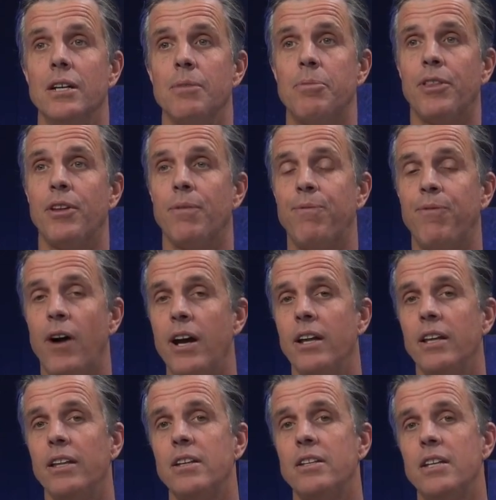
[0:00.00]
but they're
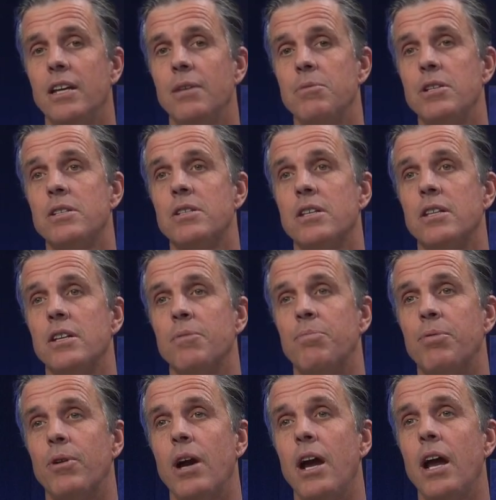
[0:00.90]
fighting the demons in their
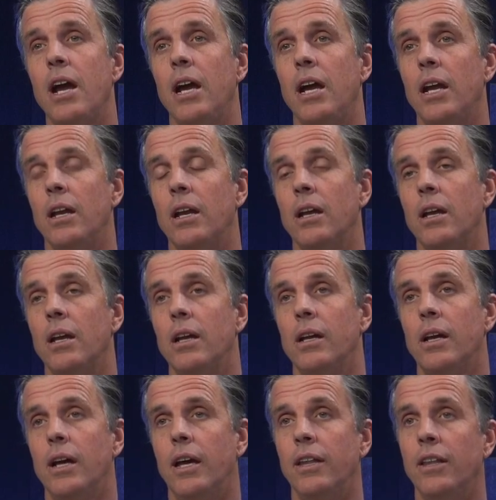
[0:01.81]
brain
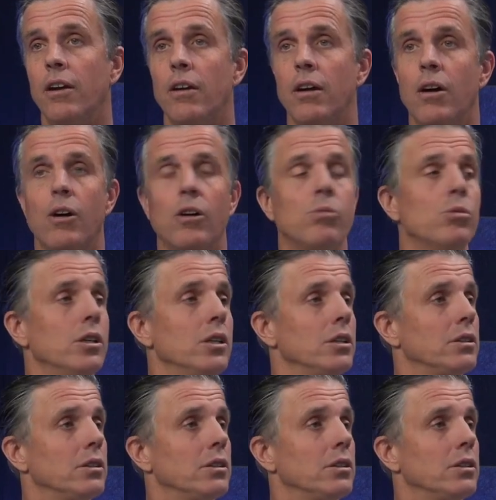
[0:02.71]
and they're all homeless.